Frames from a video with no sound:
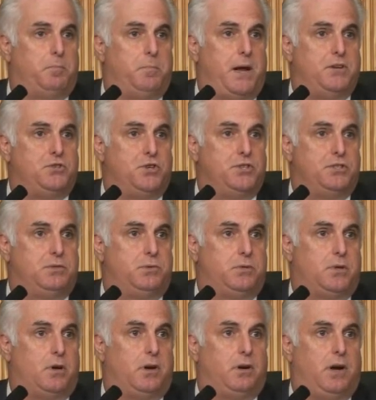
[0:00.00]

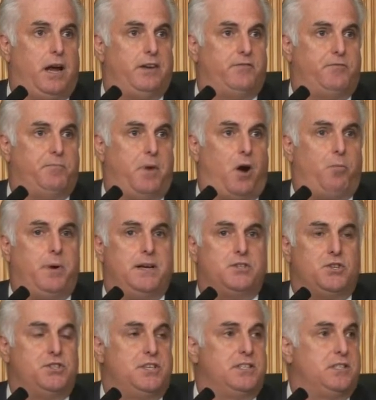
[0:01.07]
pensions uh, have, our
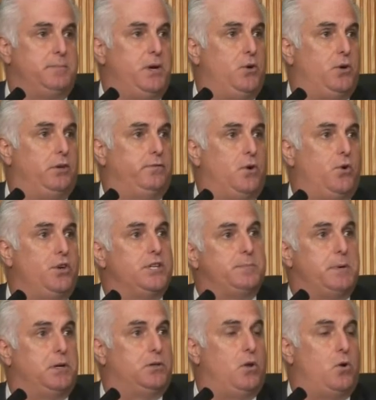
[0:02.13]
pension system here in Livonia has
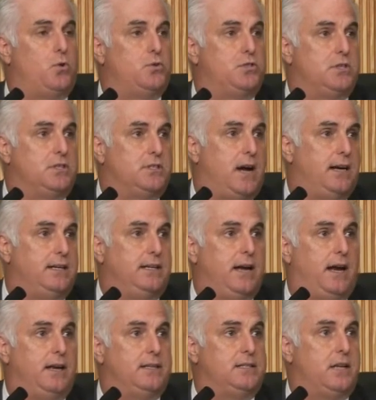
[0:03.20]
been closed since
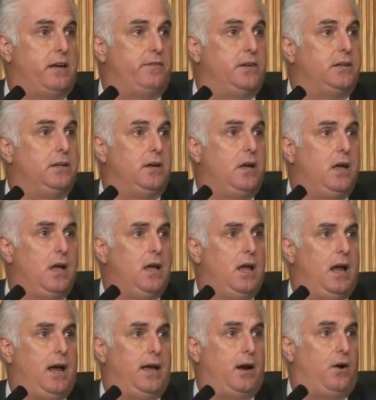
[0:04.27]
1997,
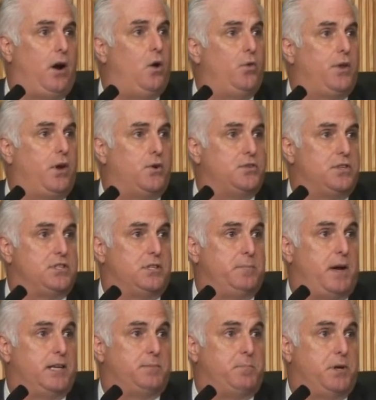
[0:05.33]
and our healthcare system
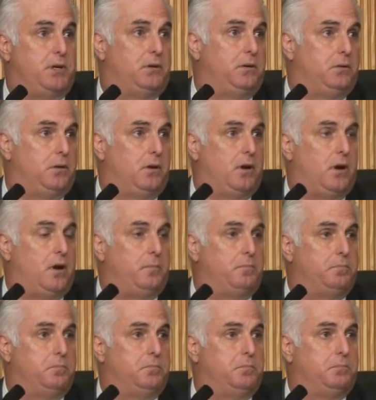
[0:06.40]
has been um,
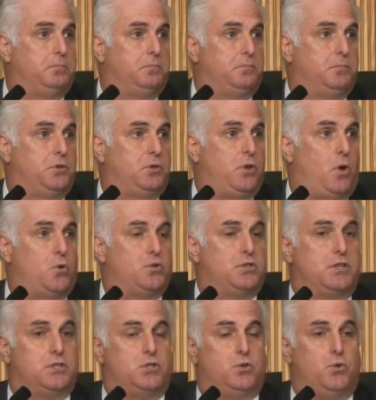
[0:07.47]
closed
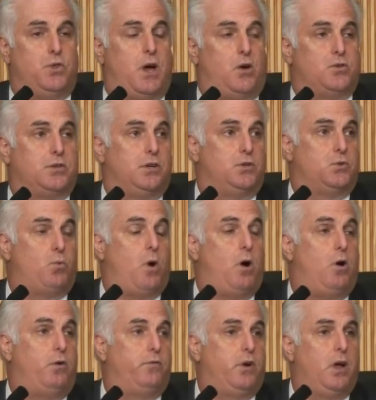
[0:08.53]
since
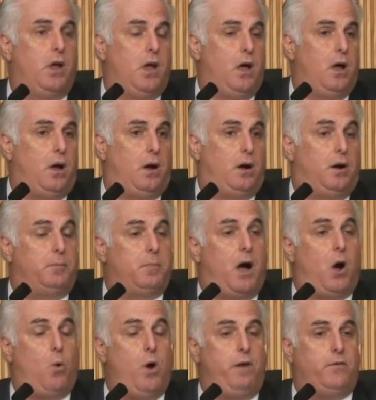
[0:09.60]
2012. Um,
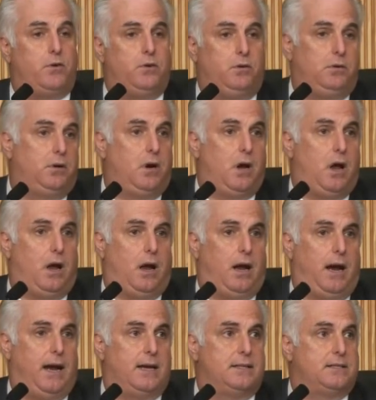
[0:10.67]
however,
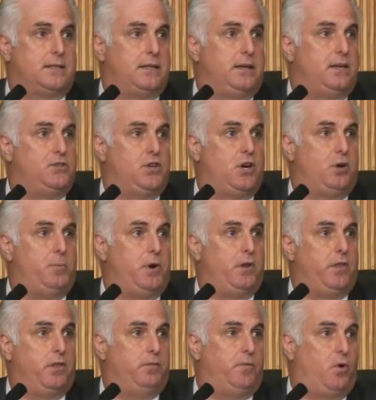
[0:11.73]
as the chairman
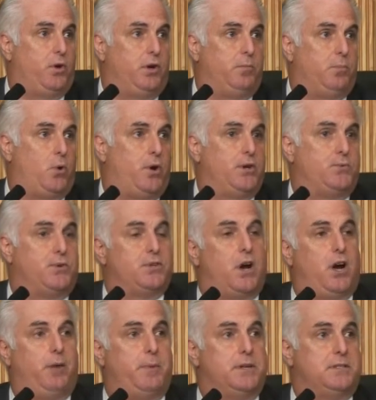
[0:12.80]
of the Livonia Employees
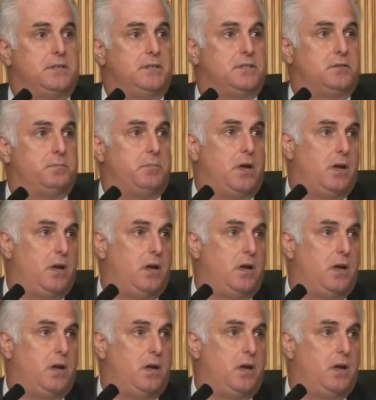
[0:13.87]
Retirement System,